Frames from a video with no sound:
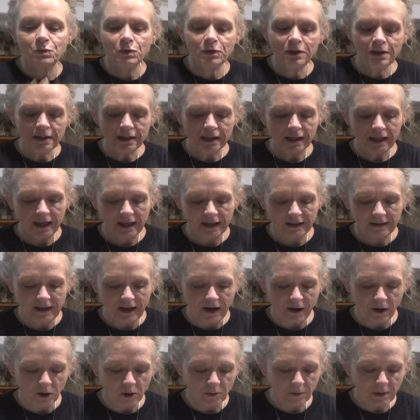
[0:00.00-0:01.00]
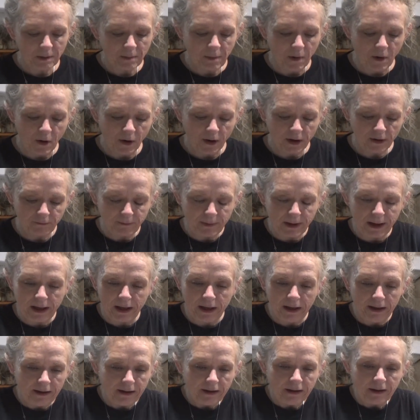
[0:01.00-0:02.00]
one and they're gonna be part of
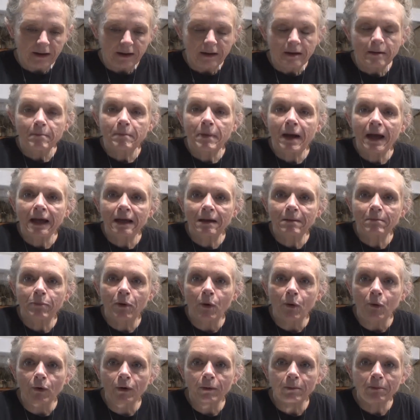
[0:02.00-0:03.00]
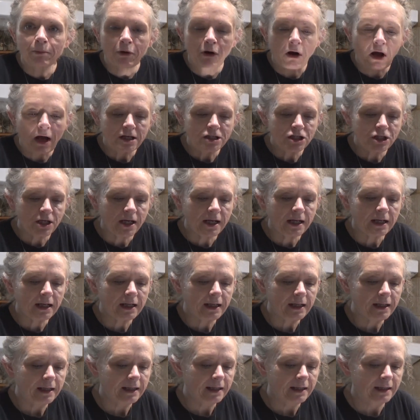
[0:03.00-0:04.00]
my paint pouring project
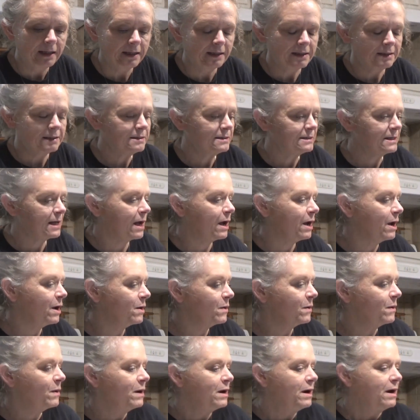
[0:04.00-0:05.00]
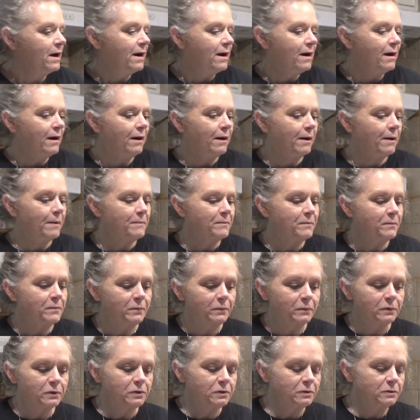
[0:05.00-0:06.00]
so um,
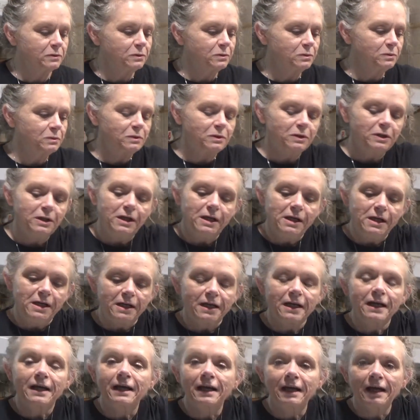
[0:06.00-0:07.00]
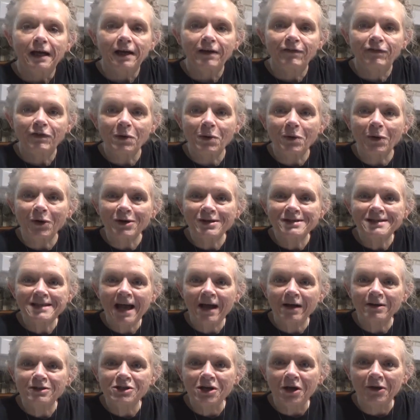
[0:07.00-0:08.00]
we'll if it works
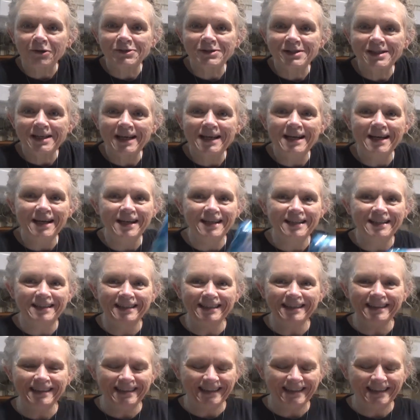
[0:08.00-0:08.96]
out, y'all see it.